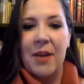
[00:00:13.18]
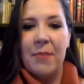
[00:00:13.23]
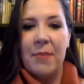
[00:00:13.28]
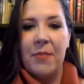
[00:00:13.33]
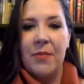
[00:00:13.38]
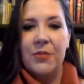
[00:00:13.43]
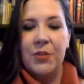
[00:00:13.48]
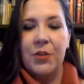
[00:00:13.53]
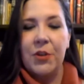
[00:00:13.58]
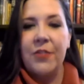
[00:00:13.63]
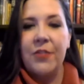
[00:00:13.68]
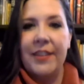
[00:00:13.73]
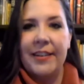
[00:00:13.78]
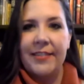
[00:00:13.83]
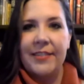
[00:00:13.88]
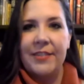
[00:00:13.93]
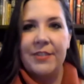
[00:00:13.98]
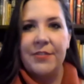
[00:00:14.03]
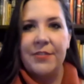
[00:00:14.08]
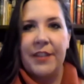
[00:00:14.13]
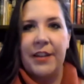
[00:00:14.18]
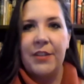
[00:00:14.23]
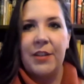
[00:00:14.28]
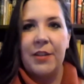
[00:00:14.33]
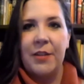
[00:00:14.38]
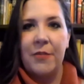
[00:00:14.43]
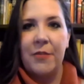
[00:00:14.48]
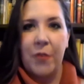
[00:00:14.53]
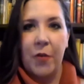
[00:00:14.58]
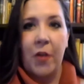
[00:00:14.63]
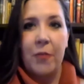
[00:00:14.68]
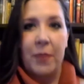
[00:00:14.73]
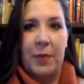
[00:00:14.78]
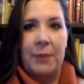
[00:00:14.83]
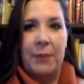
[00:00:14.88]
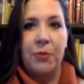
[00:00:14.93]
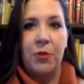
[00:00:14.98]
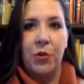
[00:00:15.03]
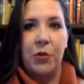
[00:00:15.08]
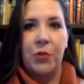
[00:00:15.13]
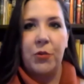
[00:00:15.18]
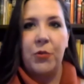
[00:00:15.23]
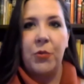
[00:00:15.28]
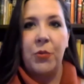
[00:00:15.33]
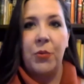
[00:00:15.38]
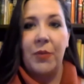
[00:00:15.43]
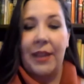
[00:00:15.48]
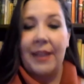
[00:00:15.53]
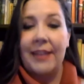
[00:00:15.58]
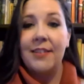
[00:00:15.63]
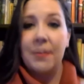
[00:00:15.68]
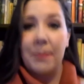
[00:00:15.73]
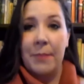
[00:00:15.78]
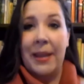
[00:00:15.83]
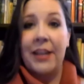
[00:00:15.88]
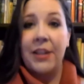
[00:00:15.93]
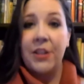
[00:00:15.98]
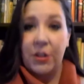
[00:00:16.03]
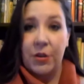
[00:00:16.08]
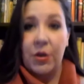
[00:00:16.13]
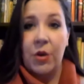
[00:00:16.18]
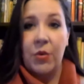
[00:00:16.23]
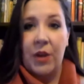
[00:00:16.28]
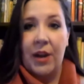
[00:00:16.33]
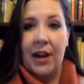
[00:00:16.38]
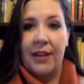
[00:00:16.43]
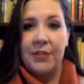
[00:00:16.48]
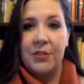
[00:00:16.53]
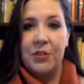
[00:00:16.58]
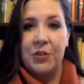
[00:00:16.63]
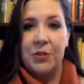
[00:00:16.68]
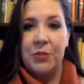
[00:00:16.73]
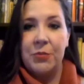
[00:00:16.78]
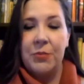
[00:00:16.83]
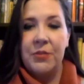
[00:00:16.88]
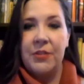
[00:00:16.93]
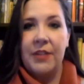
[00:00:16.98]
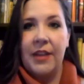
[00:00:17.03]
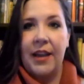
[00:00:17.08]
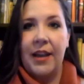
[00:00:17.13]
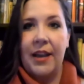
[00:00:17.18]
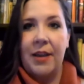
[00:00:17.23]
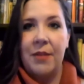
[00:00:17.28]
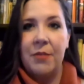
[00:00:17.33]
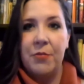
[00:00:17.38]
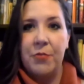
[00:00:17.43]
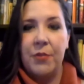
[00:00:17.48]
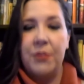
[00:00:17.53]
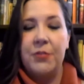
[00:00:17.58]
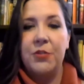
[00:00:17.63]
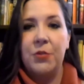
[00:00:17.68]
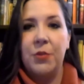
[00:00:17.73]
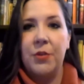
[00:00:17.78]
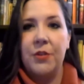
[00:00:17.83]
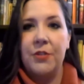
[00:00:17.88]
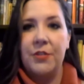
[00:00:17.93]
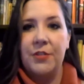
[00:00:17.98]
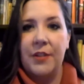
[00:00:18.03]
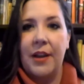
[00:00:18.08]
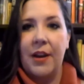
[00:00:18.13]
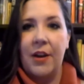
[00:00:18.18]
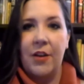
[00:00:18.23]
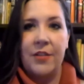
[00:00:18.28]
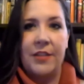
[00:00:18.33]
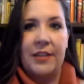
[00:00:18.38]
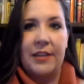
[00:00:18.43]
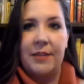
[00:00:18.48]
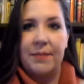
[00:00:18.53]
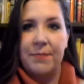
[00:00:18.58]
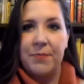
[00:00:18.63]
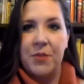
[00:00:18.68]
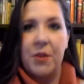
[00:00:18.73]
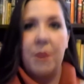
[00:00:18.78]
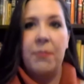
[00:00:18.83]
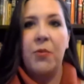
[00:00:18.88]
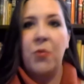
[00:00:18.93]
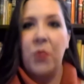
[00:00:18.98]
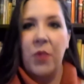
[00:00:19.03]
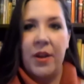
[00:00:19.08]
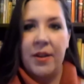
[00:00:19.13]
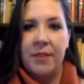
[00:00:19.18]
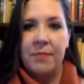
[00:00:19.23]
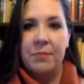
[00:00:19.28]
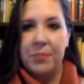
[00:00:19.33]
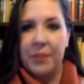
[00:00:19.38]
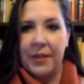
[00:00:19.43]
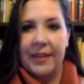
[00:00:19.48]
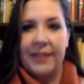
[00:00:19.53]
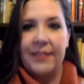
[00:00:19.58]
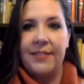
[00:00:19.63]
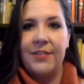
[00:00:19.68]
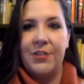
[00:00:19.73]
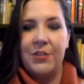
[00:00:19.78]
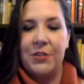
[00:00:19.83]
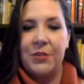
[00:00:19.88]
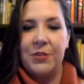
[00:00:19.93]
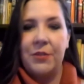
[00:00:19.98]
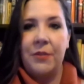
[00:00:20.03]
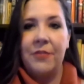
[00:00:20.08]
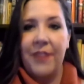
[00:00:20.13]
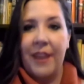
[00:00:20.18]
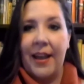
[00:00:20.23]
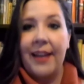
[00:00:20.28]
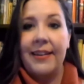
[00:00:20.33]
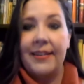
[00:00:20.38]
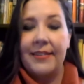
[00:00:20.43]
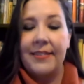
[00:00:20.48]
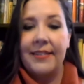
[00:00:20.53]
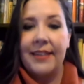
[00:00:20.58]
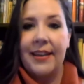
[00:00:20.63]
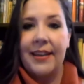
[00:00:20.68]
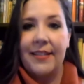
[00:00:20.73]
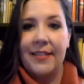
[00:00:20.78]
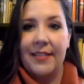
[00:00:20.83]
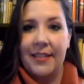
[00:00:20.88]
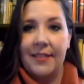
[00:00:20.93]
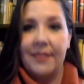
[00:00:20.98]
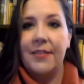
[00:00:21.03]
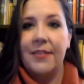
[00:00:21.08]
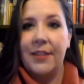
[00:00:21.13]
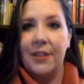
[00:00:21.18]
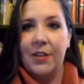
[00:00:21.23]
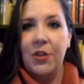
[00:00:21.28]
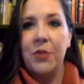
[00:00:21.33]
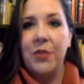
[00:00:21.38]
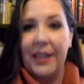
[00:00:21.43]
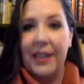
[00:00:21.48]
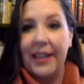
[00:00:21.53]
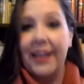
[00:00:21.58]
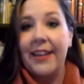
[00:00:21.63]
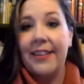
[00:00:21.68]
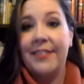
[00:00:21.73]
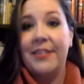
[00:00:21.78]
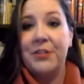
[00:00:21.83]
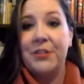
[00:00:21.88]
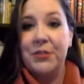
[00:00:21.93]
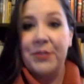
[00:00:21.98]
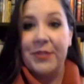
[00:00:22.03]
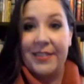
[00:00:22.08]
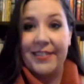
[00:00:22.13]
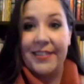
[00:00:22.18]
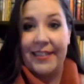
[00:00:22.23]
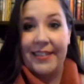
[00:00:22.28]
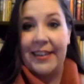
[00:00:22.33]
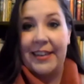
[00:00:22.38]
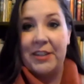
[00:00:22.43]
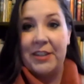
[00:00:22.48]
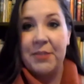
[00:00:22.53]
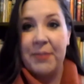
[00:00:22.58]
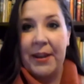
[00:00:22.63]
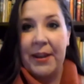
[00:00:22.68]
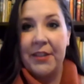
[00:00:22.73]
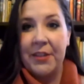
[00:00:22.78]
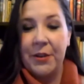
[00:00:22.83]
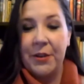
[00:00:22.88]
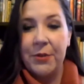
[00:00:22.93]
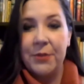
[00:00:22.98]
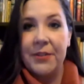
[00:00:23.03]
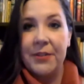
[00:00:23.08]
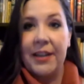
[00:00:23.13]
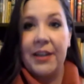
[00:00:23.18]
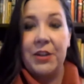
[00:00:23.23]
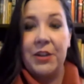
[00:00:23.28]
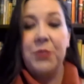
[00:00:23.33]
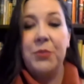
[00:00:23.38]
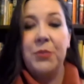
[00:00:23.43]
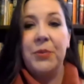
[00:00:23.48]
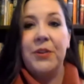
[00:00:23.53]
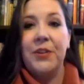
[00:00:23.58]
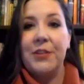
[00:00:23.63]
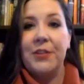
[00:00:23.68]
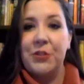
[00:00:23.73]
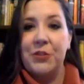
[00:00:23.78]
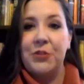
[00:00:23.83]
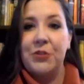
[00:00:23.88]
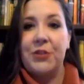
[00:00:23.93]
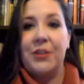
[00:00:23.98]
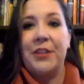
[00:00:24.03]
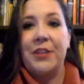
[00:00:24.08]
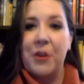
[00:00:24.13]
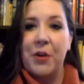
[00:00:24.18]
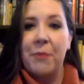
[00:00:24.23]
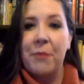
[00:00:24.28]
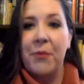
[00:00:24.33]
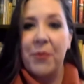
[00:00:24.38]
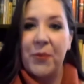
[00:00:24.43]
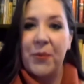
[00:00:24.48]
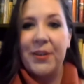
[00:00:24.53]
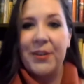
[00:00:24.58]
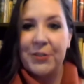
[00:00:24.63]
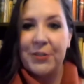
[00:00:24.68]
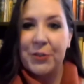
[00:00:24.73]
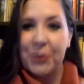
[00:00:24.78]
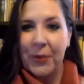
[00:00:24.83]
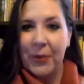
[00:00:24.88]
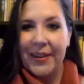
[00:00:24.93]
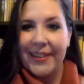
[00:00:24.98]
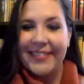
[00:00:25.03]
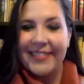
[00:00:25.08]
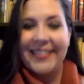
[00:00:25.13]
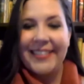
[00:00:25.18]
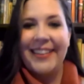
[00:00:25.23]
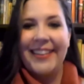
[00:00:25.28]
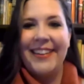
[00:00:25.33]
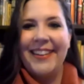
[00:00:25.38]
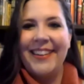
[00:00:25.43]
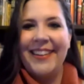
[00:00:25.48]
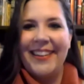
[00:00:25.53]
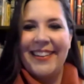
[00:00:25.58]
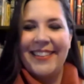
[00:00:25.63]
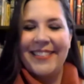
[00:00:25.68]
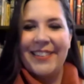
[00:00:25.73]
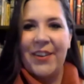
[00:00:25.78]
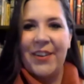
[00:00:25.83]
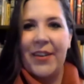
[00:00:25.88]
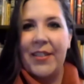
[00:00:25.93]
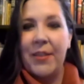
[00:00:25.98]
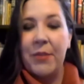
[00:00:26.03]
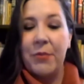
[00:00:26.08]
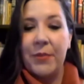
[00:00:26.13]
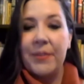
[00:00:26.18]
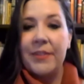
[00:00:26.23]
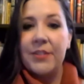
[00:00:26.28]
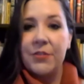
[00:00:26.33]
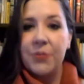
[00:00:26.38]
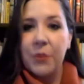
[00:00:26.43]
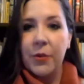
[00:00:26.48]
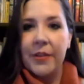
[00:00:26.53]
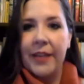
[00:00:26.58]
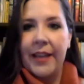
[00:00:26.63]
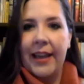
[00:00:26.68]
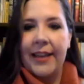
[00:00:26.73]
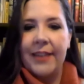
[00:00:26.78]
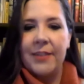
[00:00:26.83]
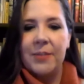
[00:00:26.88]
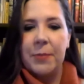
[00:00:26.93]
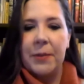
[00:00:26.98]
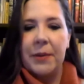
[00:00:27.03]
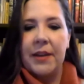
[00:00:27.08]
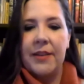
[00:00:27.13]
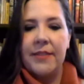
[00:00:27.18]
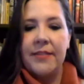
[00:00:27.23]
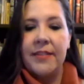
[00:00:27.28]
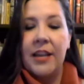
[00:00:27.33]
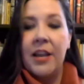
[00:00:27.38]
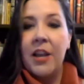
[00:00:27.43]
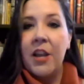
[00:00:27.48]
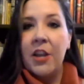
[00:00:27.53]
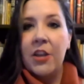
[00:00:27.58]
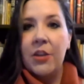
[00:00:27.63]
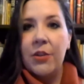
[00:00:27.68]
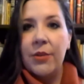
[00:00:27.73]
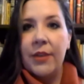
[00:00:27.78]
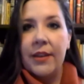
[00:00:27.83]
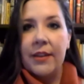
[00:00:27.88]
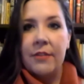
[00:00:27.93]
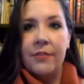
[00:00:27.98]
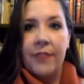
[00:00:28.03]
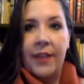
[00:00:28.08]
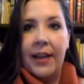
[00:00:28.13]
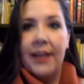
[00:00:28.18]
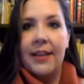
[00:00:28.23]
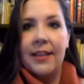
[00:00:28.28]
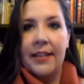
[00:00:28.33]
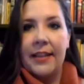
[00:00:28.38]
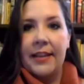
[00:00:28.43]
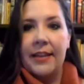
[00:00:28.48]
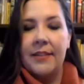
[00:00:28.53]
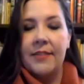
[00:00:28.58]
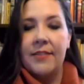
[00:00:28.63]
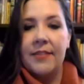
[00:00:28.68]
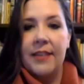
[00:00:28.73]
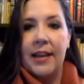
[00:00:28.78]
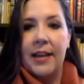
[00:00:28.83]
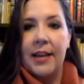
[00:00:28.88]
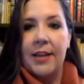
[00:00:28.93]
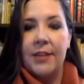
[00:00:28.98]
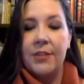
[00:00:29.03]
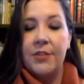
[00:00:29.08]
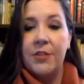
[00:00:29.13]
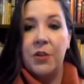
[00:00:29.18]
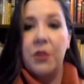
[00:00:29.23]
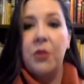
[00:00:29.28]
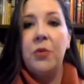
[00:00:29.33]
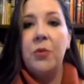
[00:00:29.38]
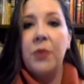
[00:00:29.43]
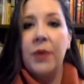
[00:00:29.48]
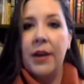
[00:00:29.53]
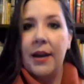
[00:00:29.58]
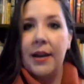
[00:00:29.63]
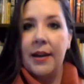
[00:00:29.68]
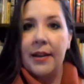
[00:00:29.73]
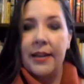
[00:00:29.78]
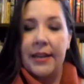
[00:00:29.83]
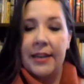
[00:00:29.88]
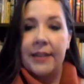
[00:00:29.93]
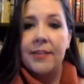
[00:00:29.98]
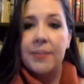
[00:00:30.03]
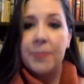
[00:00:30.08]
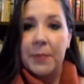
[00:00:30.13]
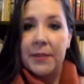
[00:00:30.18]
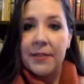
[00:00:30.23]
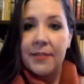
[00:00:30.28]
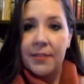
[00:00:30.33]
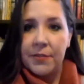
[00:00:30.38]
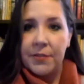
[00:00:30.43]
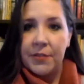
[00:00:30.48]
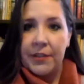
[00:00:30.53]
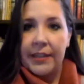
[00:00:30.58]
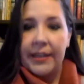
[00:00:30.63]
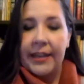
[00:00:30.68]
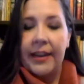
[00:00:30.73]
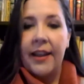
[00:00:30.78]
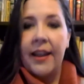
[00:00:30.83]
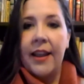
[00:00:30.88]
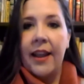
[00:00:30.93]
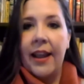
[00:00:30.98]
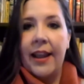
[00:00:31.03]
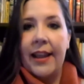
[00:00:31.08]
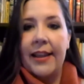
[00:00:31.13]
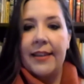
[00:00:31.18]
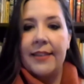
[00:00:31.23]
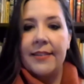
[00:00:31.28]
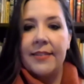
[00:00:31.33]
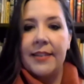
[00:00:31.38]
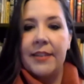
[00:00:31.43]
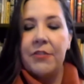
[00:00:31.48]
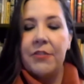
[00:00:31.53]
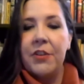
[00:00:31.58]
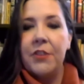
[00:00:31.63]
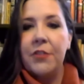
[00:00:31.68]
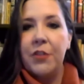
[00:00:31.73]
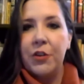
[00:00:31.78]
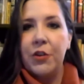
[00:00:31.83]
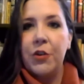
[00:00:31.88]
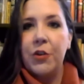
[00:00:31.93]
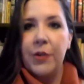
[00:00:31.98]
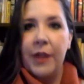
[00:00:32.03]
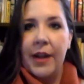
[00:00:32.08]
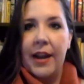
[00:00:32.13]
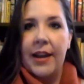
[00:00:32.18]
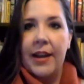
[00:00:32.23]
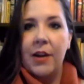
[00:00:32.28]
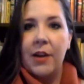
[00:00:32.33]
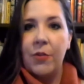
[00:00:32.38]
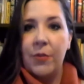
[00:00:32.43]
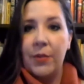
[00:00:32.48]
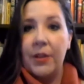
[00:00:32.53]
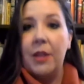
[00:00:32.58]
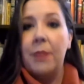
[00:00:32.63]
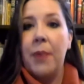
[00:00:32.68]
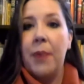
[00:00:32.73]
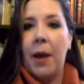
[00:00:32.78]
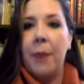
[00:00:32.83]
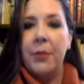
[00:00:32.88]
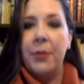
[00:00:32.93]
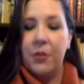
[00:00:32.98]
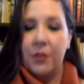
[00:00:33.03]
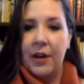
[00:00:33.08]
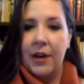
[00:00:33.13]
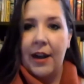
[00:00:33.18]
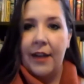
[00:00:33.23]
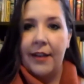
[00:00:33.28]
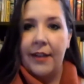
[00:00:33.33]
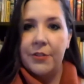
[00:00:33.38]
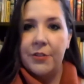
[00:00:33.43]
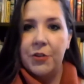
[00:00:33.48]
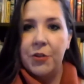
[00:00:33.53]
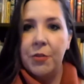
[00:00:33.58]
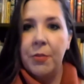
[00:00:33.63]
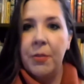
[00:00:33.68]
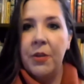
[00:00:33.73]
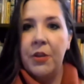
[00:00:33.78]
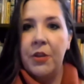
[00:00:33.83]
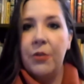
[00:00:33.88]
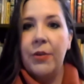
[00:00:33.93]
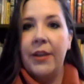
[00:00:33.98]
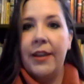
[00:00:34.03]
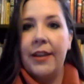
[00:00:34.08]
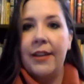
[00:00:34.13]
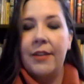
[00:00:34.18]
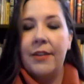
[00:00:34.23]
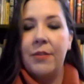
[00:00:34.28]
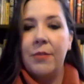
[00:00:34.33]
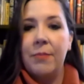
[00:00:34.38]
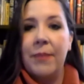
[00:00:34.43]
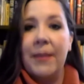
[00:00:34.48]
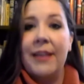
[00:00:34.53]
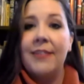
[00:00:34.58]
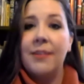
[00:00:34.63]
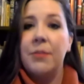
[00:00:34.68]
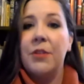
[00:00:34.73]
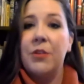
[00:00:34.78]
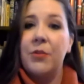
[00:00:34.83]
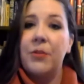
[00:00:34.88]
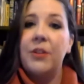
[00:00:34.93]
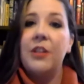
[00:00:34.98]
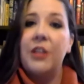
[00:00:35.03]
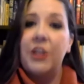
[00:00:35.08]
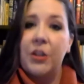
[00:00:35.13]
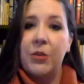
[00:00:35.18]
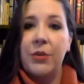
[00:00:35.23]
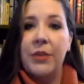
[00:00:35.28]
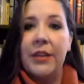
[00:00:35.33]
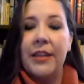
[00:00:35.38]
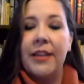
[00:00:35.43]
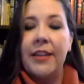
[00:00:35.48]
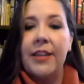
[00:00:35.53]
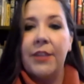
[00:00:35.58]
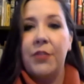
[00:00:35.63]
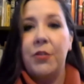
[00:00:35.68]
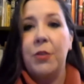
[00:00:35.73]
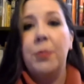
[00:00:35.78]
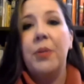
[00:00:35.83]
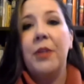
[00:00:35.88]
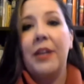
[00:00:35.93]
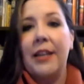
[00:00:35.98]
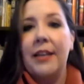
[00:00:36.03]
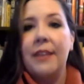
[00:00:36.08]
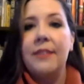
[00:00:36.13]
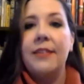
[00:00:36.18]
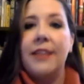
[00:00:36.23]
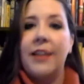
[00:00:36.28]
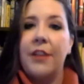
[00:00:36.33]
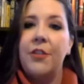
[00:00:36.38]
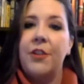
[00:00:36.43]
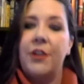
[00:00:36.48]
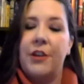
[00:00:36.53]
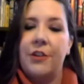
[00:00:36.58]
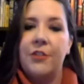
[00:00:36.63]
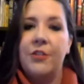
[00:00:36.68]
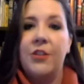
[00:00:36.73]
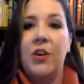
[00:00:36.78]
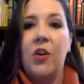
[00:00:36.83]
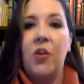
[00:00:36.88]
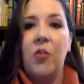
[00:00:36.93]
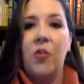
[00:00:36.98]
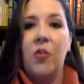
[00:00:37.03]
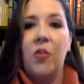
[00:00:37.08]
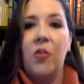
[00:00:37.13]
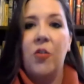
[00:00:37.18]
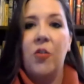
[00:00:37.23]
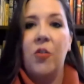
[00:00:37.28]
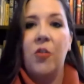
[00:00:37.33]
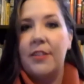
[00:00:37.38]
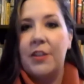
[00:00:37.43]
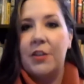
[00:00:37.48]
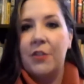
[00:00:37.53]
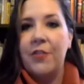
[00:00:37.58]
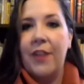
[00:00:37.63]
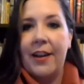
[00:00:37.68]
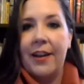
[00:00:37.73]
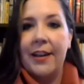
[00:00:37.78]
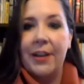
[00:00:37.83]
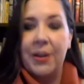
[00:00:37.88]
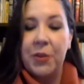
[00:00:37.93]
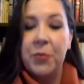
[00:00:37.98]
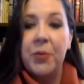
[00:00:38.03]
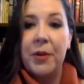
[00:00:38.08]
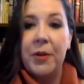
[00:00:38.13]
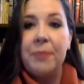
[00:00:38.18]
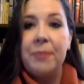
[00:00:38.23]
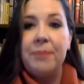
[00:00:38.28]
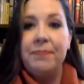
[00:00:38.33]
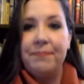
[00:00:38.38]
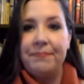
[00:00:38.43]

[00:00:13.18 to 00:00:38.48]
Surveys have found that of people who like to make their own costumes, thrift stores are the #1 place to find the clothing and accessories that they need to make those. And Goodwill is usually the #1 choice. So, and the reason for that is because you can find things so inexpensively. And even if you're creating a really popular costume, you can make something really unique if you're putting it together yourself with things that you find at Goodwill.